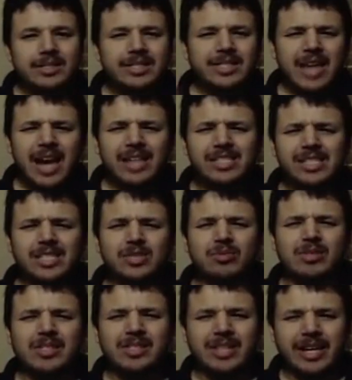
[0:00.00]
Texas
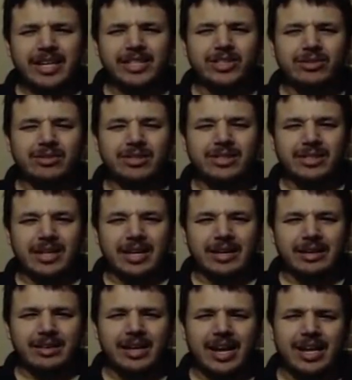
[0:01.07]
was interesting.
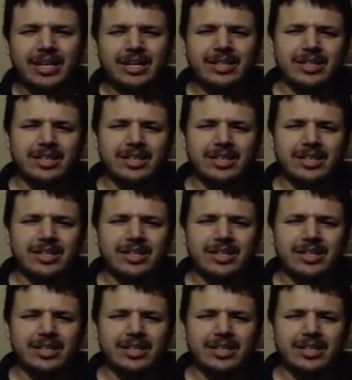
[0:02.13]
Like,